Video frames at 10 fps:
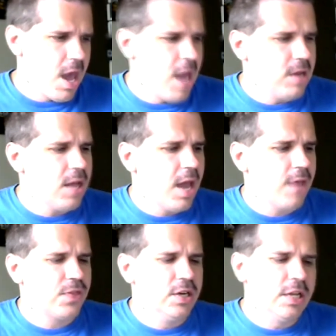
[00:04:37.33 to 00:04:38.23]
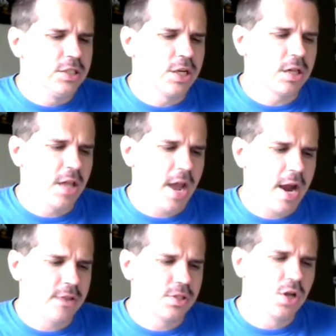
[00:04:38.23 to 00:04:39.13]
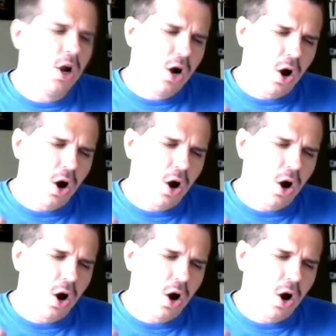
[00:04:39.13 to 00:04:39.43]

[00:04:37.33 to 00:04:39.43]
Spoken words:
And yet the Ninja Clans